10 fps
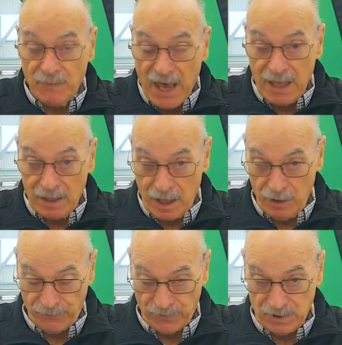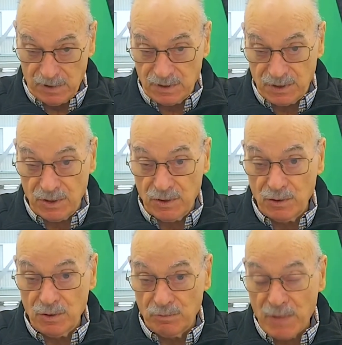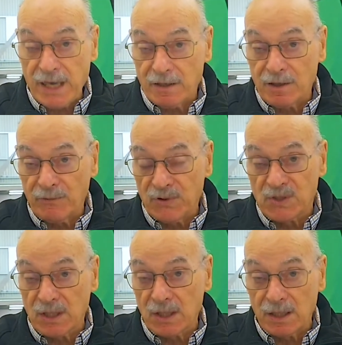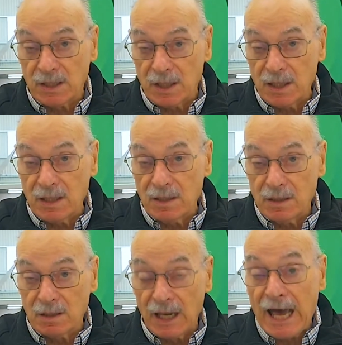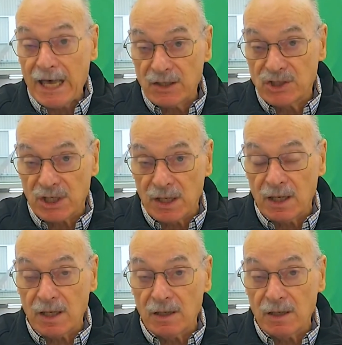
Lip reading: that gift to make the facility larger